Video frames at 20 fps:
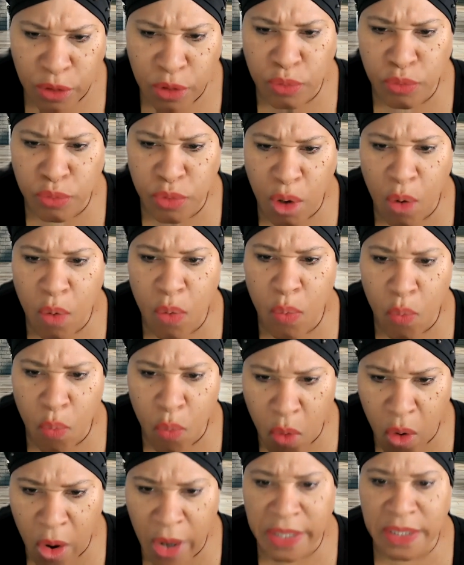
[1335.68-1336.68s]
you don't
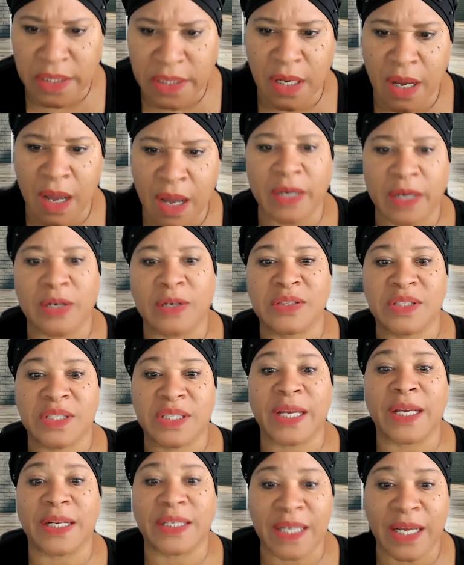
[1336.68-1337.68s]
want on her
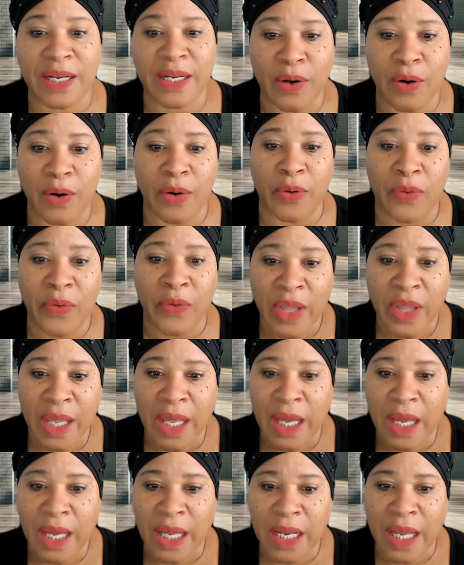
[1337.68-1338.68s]
scent. I know.
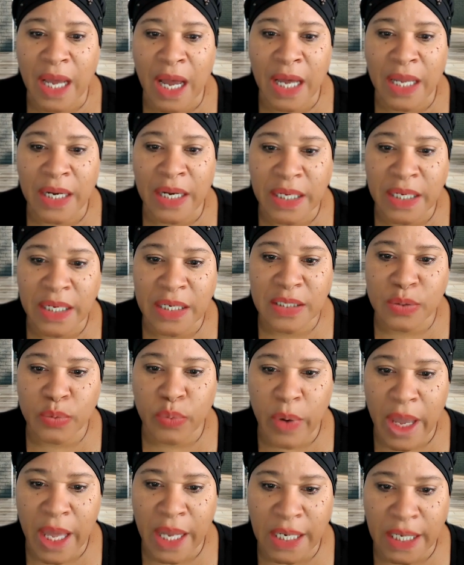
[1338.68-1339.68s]
Nina's
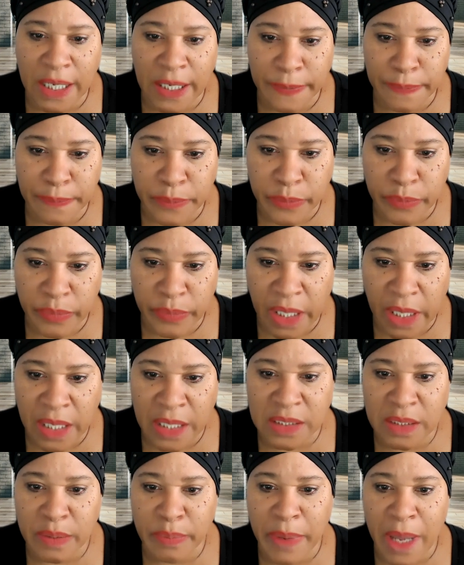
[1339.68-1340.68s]
wedding
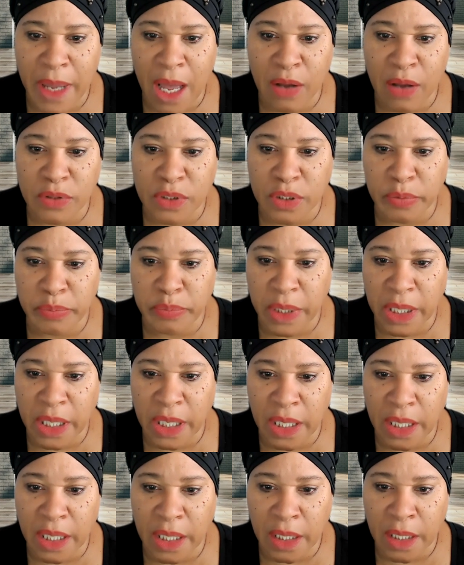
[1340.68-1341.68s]
is about to
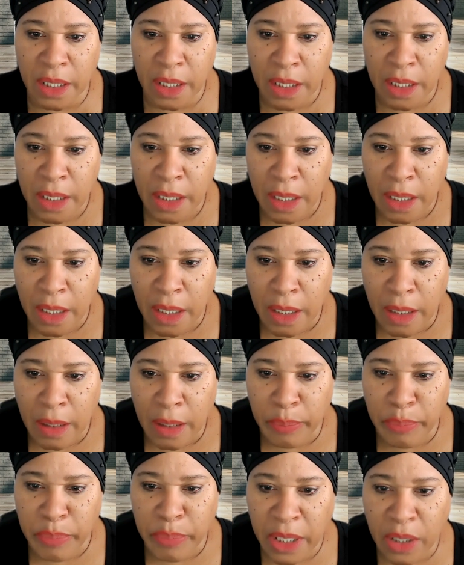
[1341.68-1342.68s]
be
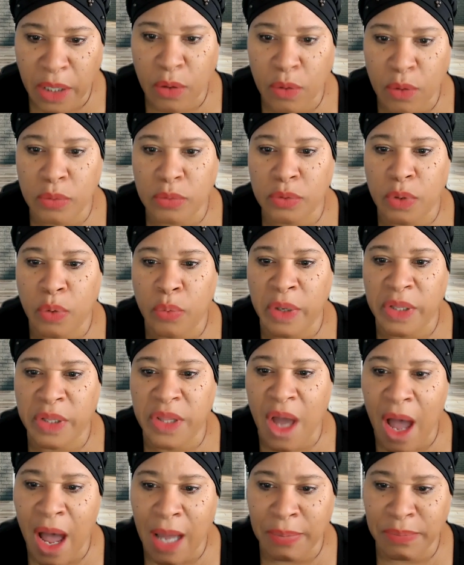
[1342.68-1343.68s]
pickled
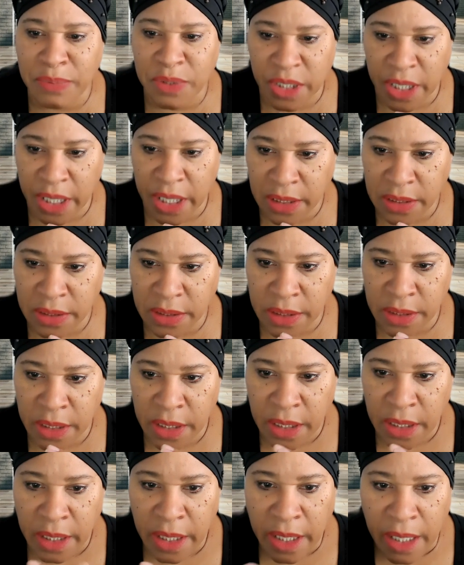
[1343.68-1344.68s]
with objects.
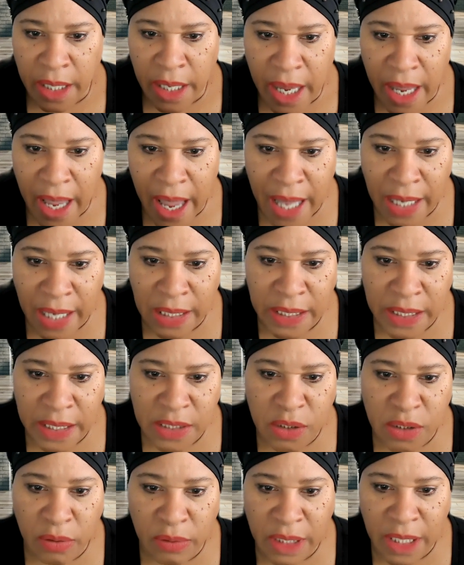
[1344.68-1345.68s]
At
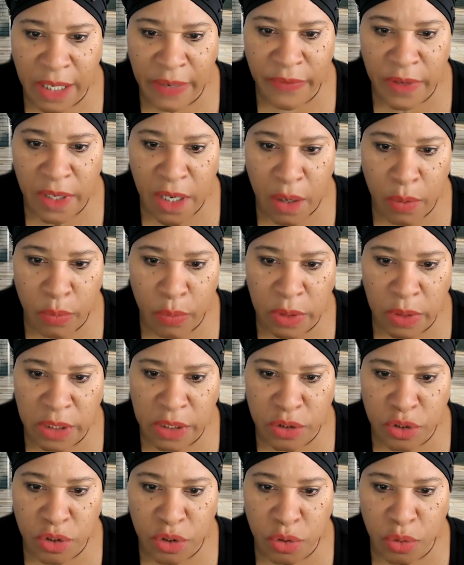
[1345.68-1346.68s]
least Olivia will
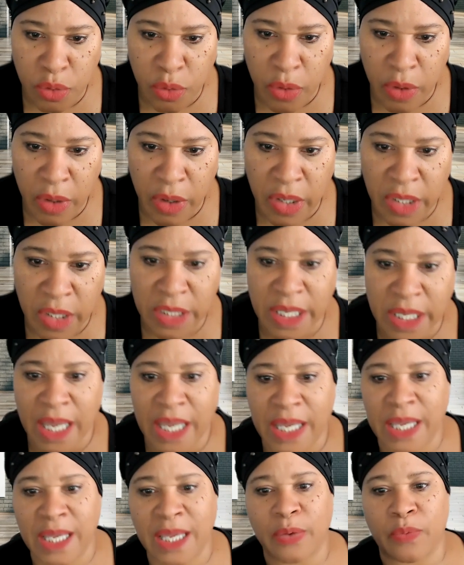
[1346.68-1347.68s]
ensure
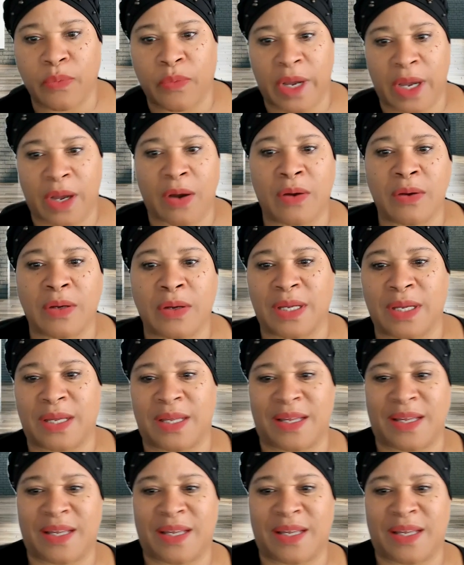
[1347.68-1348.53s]
they eat well.